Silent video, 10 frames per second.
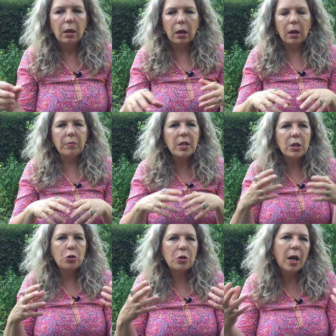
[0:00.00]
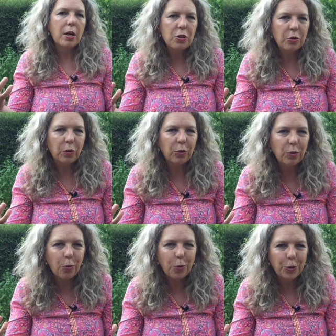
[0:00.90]
um, the international
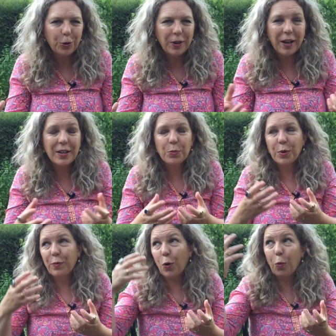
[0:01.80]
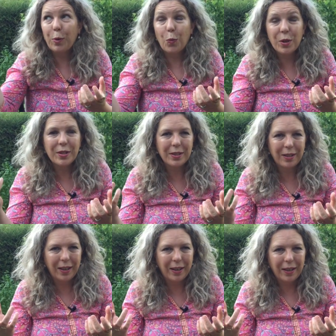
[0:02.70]
order, as we've all been
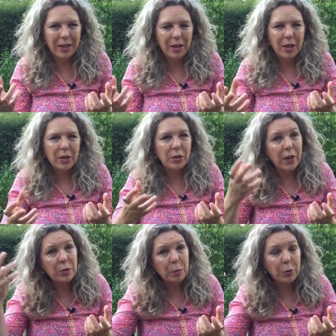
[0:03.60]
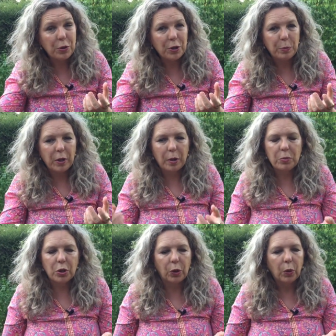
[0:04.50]
witnessing. So that's what Pluto's been up
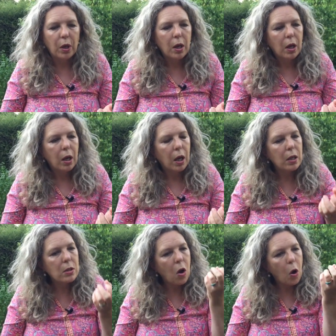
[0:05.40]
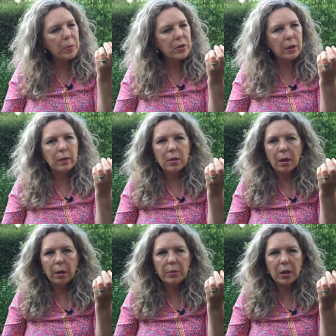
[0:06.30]
to. It's opposite this
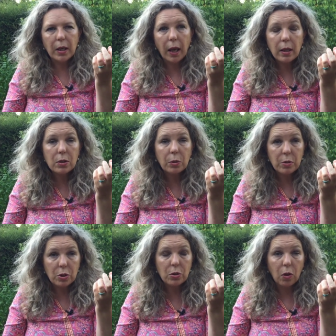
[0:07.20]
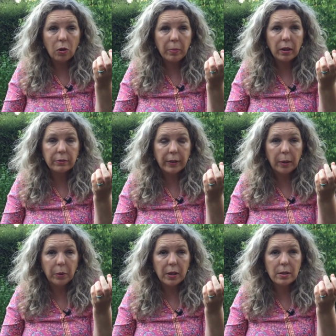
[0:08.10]
eclipse in Cancer, which is all about
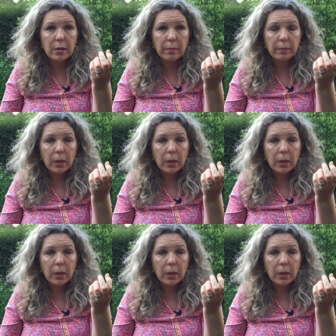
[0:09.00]
families